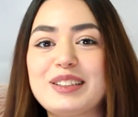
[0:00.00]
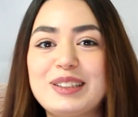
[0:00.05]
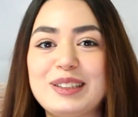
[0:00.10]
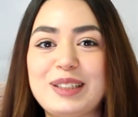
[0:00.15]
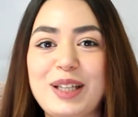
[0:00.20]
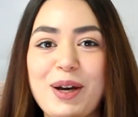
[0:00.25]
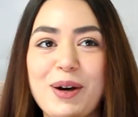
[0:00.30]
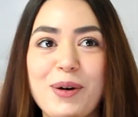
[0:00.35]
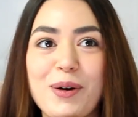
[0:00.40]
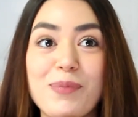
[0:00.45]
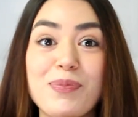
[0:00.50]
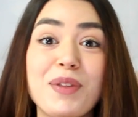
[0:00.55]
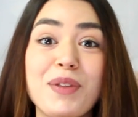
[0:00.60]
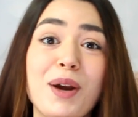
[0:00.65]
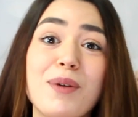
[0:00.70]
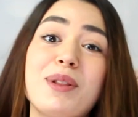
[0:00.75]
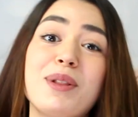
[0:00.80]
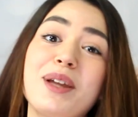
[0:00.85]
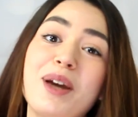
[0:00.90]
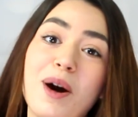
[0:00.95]
So,
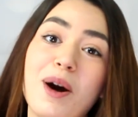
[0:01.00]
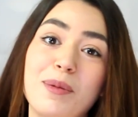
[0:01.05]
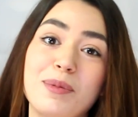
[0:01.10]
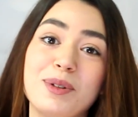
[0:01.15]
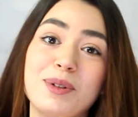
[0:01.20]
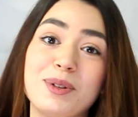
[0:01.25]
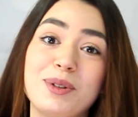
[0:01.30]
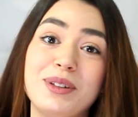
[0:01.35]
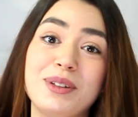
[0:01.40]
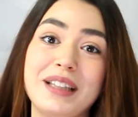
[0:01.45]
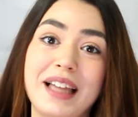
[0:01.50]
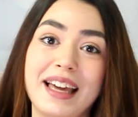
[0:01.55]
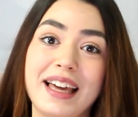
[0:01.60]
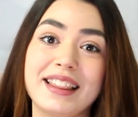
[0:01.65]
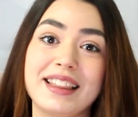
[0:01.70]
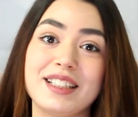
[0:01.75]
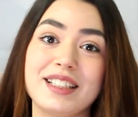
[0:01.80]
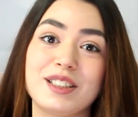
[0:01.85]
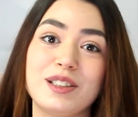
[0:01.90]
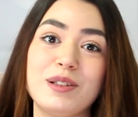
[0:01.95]
I really hope you
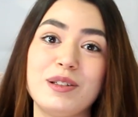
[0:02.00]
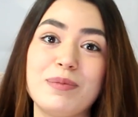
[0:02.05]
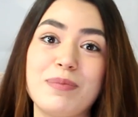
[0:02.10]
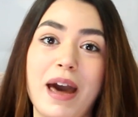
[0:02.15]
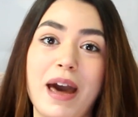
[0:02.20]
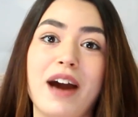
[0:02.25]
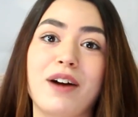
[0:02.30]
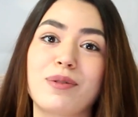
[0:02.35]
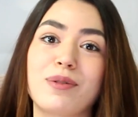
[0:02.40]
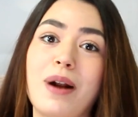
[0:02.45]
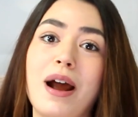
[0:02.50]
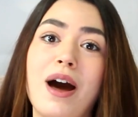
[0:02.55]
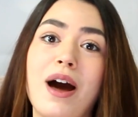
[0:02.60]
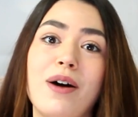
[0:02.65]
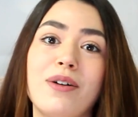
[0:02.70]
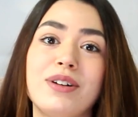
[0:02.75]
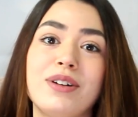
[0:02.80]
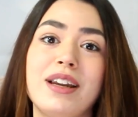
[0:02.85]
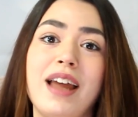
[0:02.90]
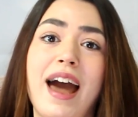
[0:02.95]
like this new
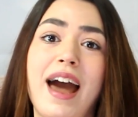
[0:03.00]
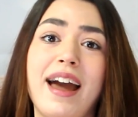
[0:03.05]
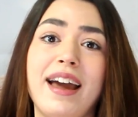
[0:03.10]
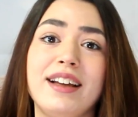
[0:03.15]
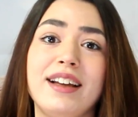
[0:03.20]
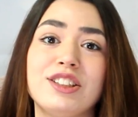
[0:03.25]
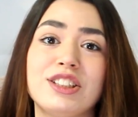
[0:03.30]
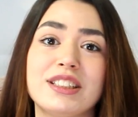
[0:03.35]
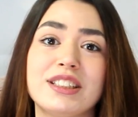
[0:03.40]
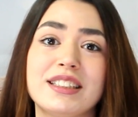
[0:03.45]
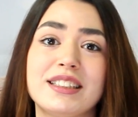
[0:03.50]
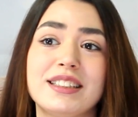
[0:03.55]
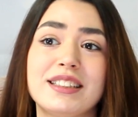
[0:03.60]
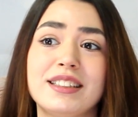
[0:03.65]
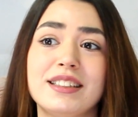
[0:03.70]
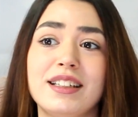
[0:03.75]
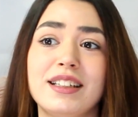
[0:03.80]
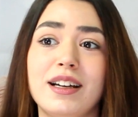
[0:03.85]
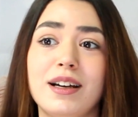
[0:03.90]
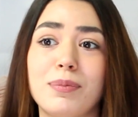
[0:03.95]
background. I
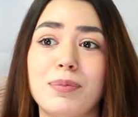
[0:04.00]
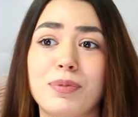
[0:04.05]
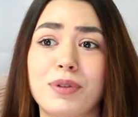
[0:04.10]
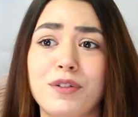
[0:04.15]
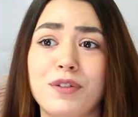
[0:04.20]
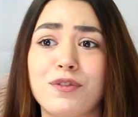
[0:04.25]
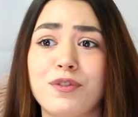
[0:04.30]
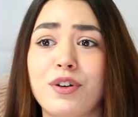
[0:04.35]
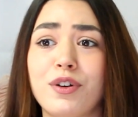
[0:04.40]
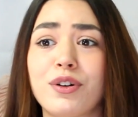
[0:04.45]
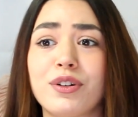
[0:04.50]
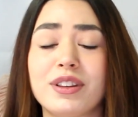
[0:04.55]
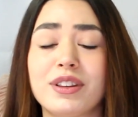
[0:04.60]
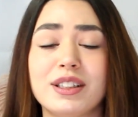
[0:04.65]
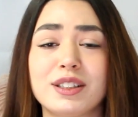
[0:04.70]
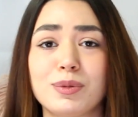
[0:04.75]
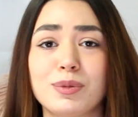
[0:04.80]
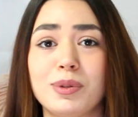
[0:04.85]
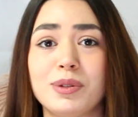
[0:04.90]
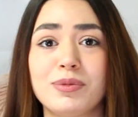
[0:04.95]
just prefer
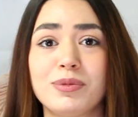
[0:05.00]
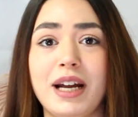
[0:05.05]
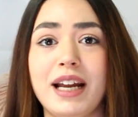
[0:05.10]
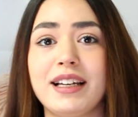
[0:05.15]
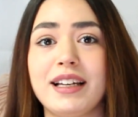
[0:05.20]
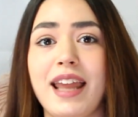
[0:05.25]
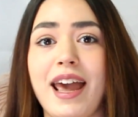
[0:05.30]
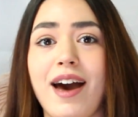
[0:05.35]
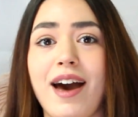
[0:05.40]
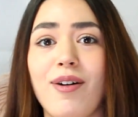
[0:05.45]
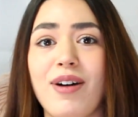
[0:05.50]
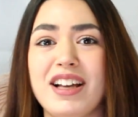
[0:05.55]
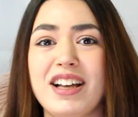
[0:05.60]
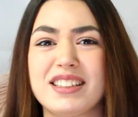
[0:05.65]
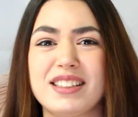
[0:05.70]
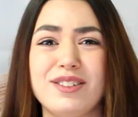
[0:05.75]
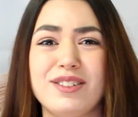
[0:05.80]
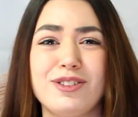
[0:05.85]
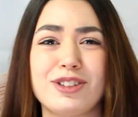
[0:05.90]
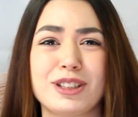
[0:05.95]
this one right now
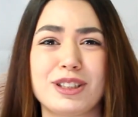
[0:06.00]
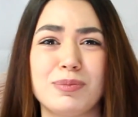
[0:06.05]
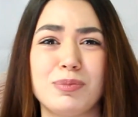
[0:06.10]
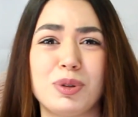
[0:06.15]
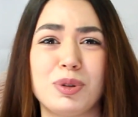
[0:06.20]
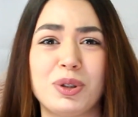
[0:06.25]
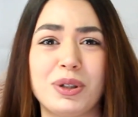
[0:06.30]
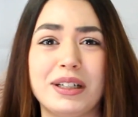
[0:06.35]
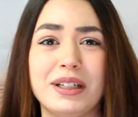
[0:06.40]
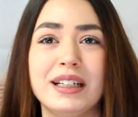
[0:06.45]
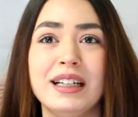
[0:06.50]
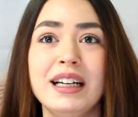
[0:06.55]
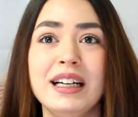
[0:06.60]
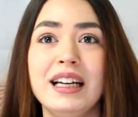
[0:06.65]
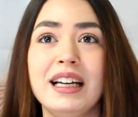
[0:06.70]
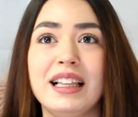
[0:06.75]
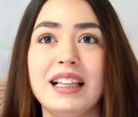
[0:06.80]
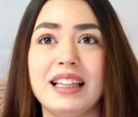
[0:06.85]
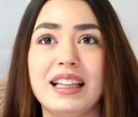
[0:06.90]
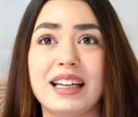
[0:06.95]
as it looks more
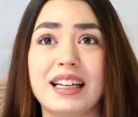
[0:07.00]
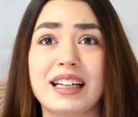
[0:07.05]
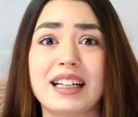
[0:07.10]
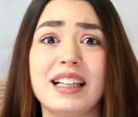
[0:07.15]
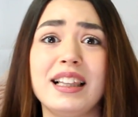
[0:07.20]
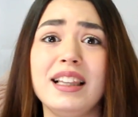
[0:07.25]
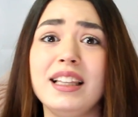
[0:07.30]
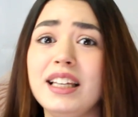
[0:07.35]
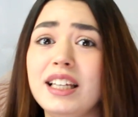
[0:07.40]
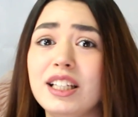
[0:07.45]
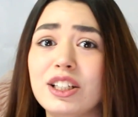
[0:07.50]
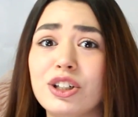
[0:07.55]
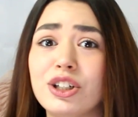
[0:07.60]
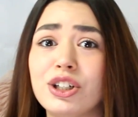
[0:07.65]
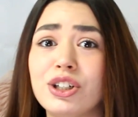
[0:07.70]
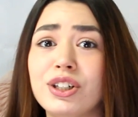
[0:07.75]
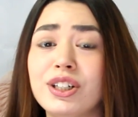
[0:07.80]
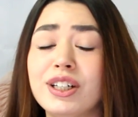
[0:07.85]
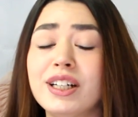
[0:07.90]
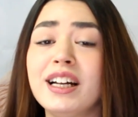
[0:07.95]
like
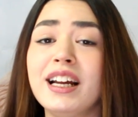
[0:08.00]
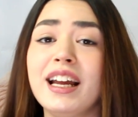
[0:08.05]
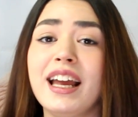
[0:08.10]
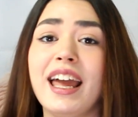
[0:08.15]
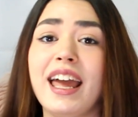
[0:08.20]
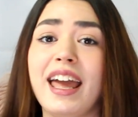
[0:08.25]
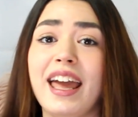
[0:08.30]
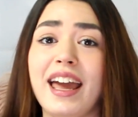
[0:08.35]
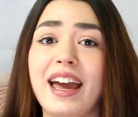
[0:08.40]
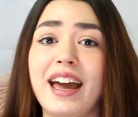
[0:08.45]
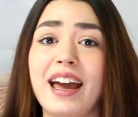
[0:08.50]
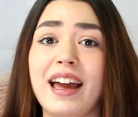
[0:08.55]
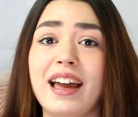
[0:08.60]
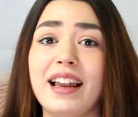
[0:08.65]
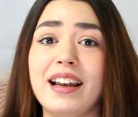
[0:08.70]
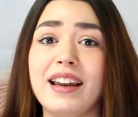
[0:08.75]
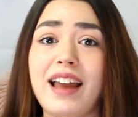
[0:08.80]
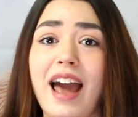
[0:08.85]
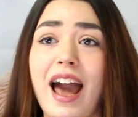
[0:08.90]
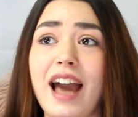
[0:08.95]
cleaner.
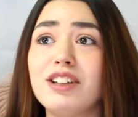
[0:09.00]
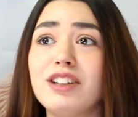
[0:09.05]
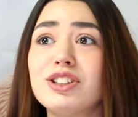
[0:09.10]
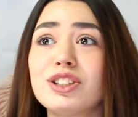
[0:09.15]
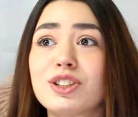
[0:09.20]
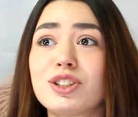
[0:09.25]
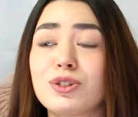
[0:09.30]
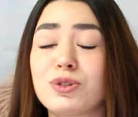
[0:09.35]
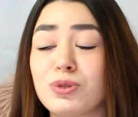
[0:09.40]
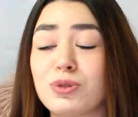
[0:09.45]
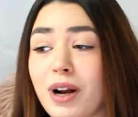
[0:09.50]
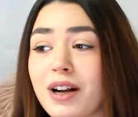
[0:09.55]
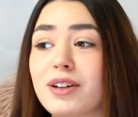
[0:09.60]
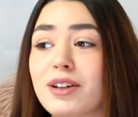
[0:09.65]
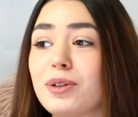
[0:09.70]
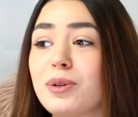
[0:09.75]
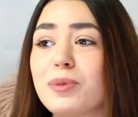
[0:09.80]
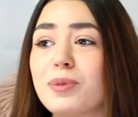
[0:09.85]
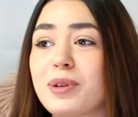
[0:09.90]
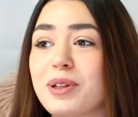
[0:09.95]
And I just
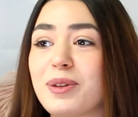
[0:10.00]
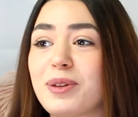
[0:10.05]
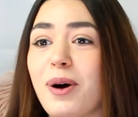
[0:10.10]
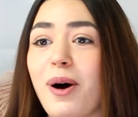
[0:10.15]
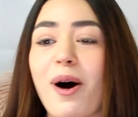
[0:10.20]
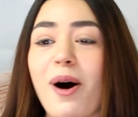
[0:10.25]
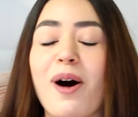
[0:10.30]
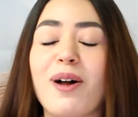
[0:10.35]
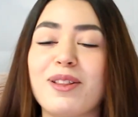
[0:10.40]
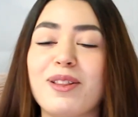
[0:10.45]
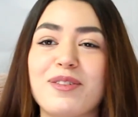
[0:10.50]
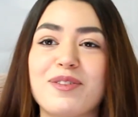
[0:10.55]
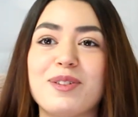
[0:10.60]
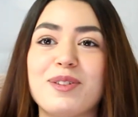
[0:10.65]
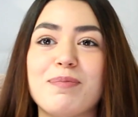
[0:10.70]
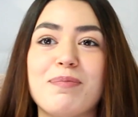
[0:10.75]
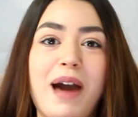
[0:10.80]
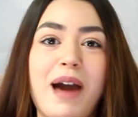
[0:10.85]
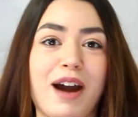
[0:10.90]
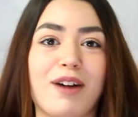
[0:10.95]
struggle with all of
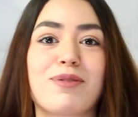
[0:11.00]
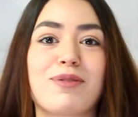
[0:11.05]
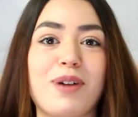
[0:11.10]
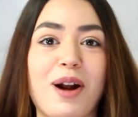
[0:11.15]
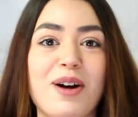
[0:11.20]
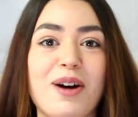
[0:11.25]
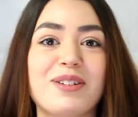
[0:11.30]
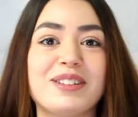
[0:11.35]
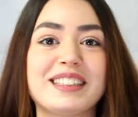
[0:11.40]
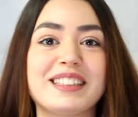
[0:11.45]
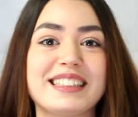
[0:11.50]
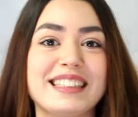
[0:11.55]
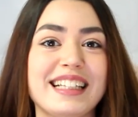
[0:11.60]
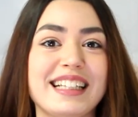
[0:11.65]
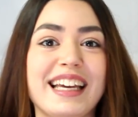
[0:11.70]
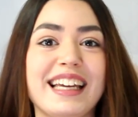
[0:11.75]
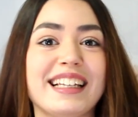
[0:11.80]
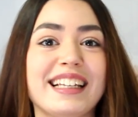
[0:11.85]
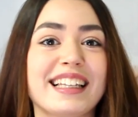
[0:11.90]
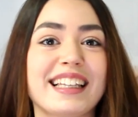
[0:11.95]
the backgrounds
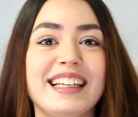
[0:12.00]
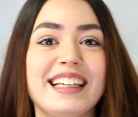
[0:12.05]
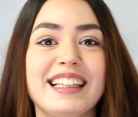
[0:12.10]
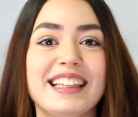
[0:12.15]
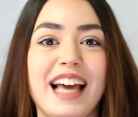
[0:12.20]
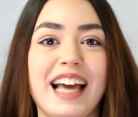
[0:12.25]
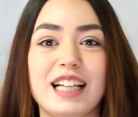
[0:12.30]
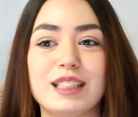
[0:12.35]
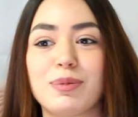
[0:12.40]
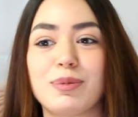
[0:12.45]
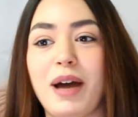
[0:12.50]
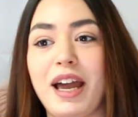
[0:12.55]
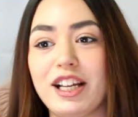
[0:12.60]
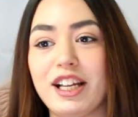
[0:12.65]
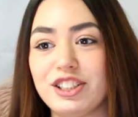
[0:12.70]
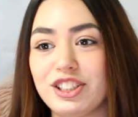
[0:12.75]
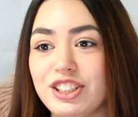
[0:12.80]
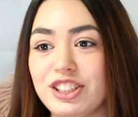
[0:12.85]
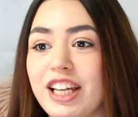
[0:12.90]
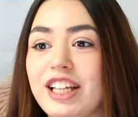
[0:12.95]
lately, and that's why
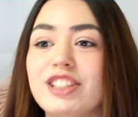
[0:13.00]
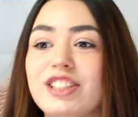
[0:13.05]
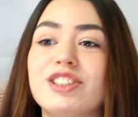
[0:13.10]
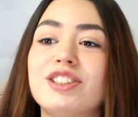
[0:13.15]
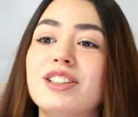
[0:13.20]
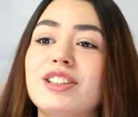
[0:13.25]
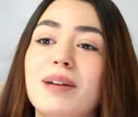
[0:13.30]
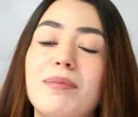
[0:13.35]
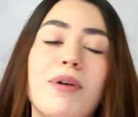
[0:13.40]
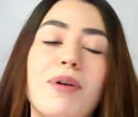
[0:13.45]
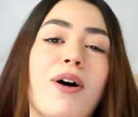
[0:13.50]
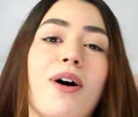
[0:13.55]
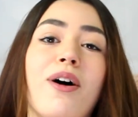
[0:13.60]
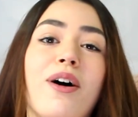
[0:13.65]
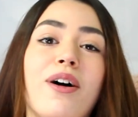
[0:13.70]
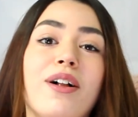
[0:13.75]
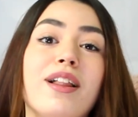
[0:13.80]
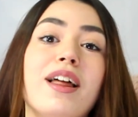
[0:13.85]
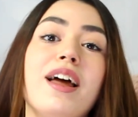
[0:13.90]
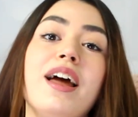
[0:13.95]
I changed them
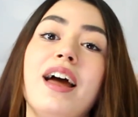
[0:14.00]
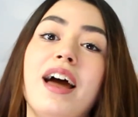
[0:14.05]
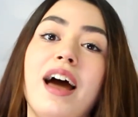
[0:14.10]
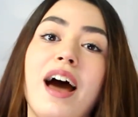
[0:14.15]
all